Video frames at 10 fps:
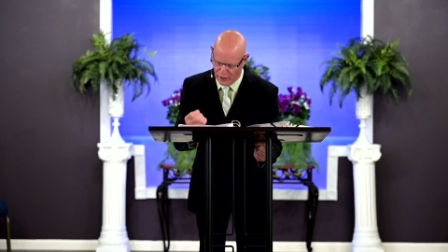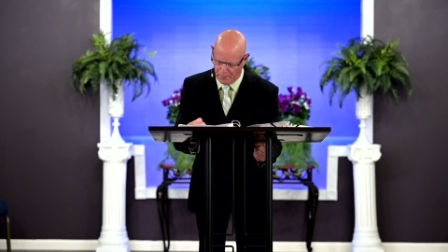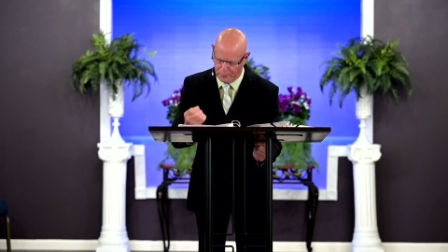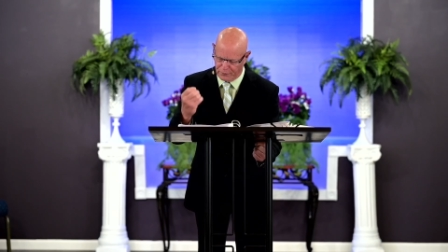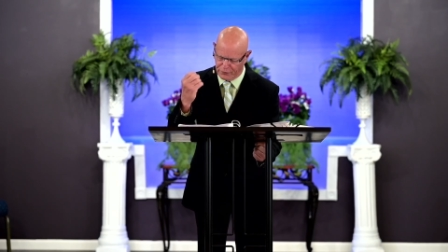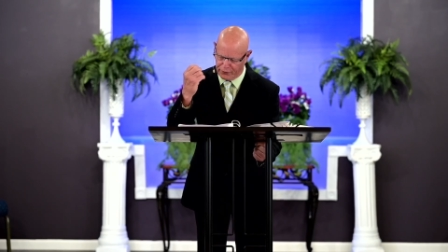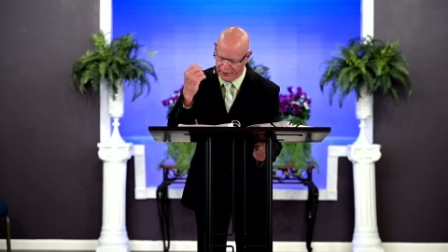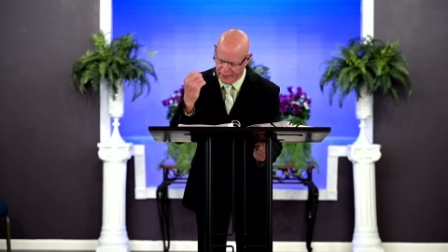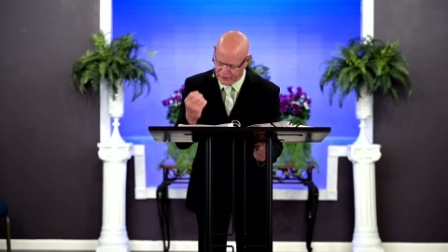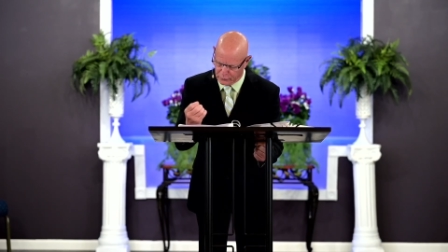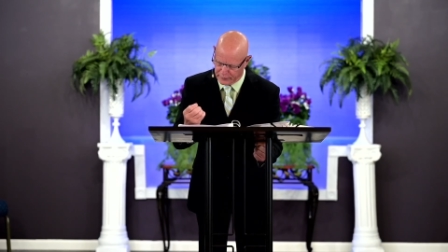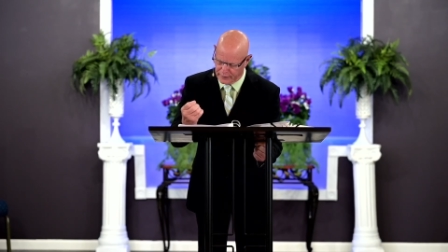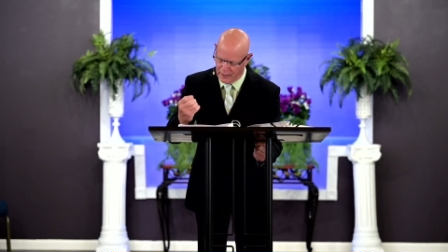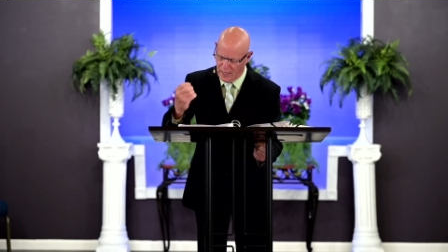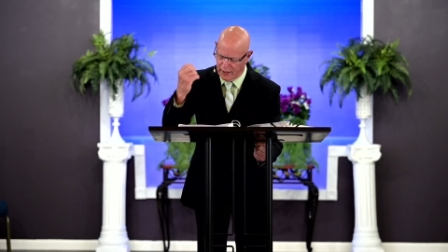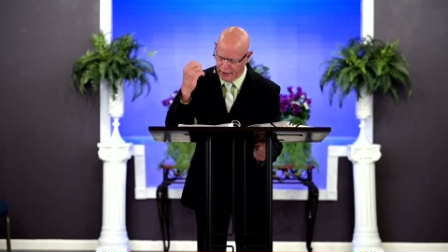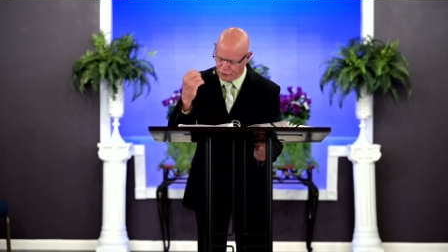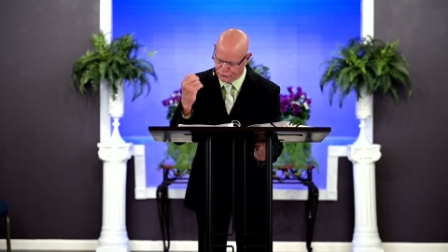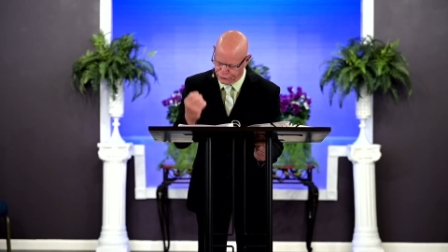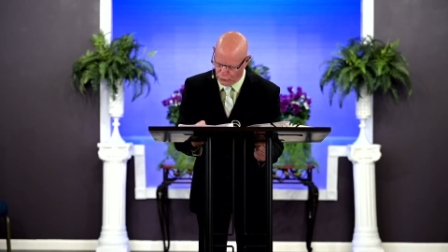of their iniquity is
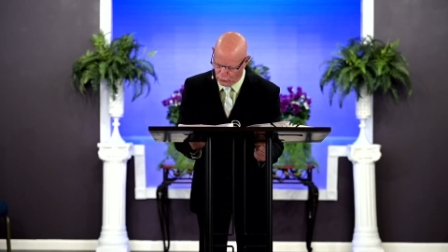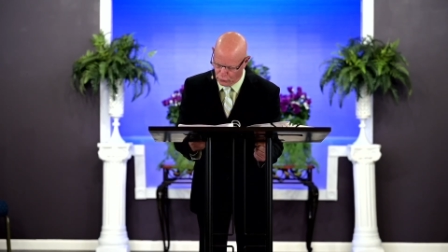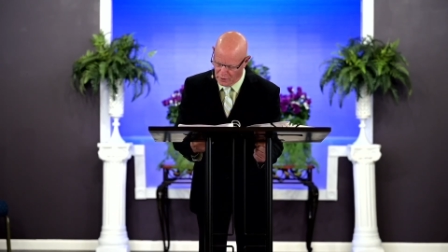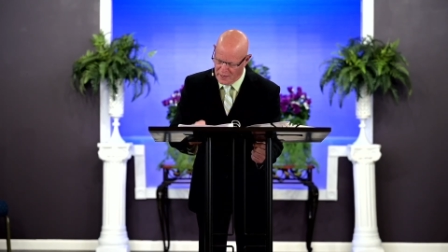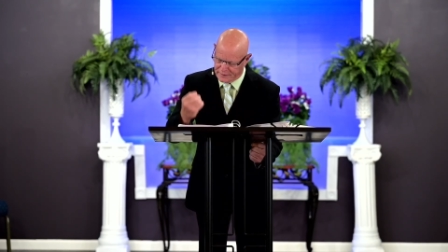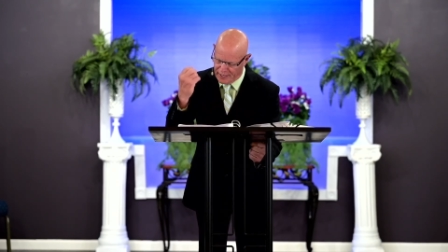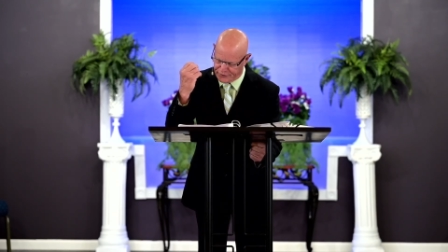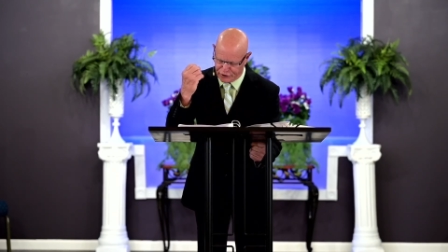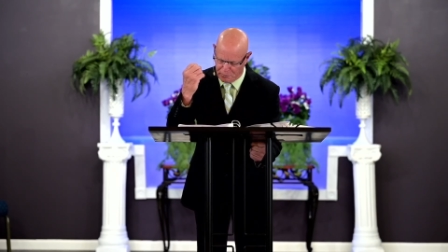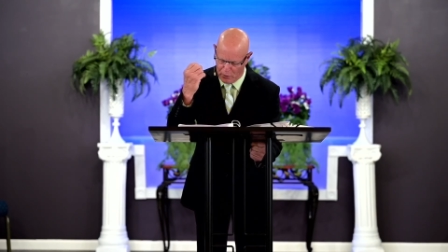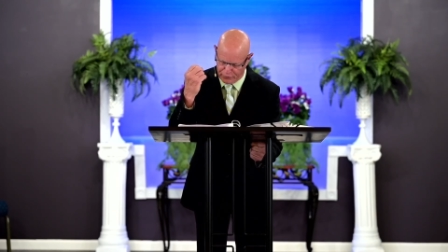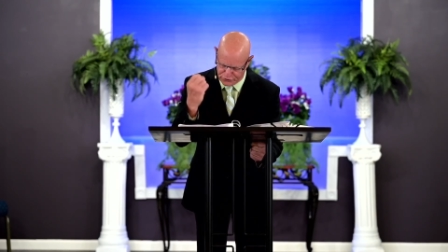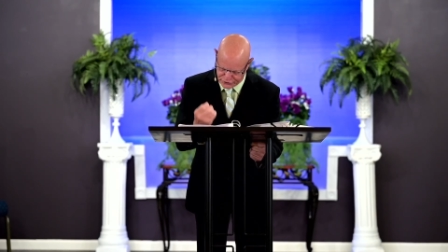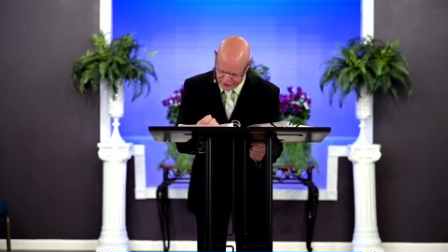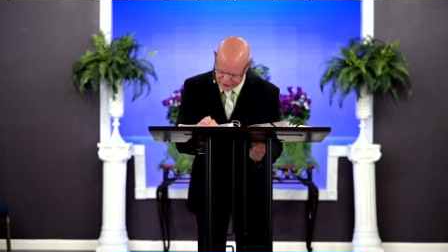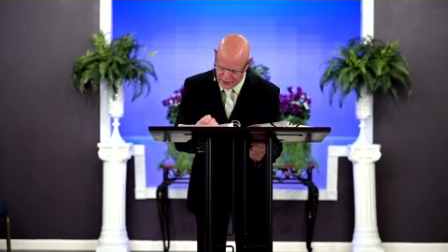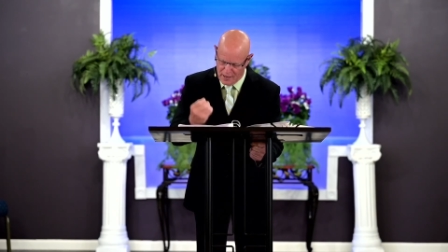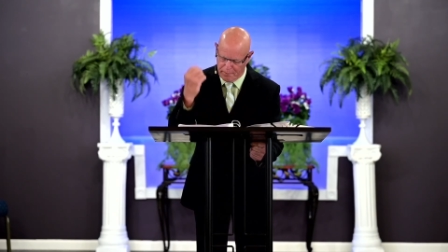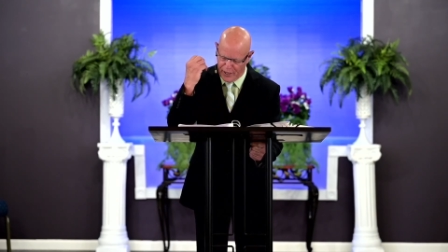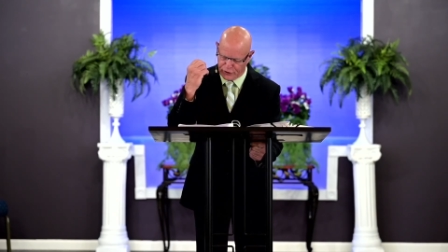full. Testimony 6,
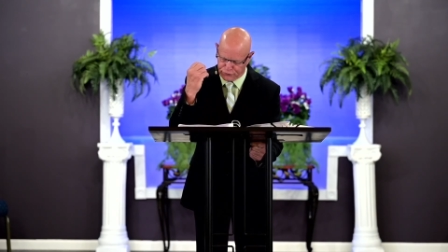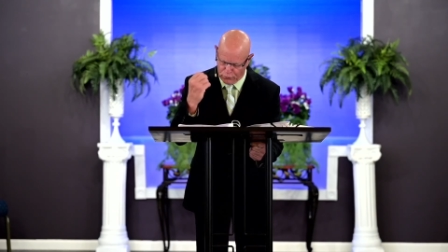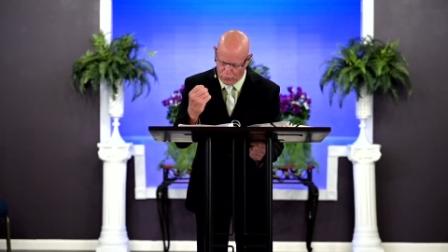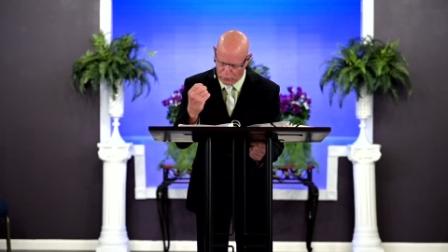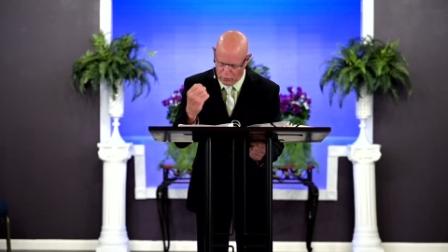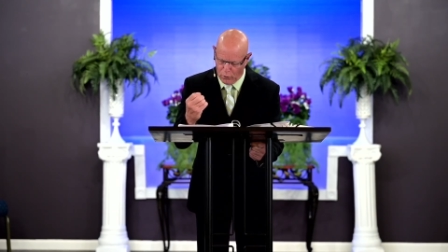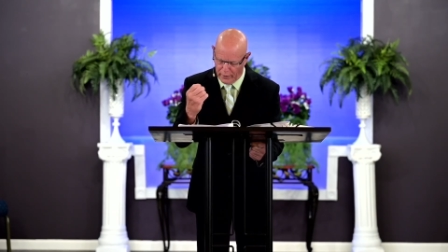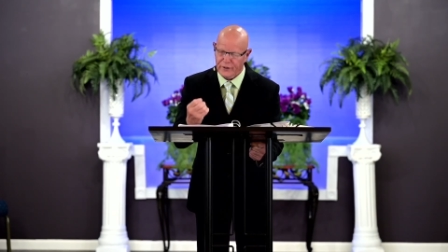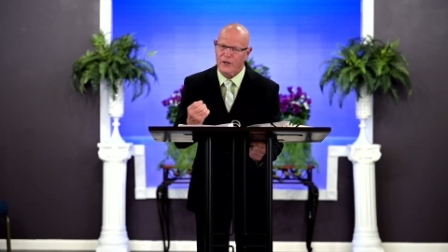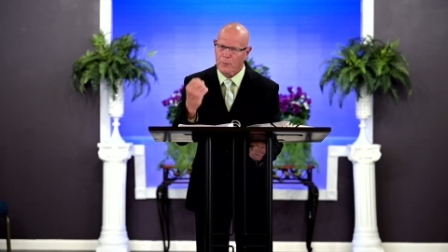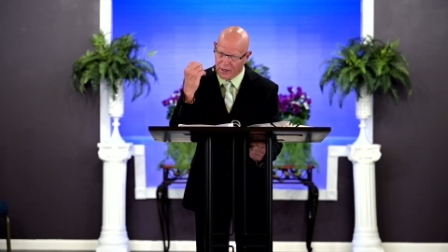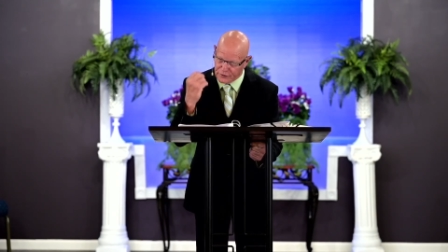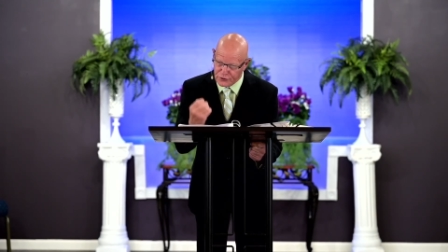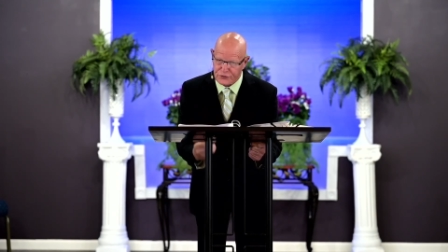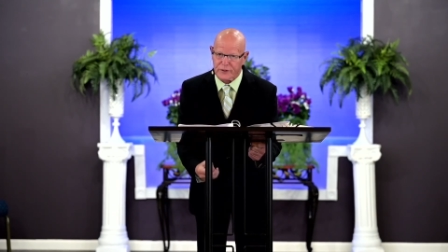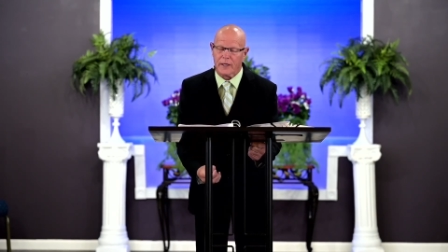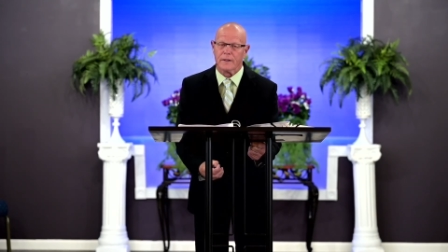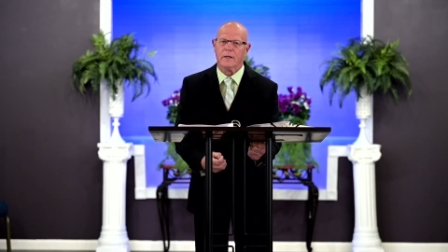page 408. Hear what I just said.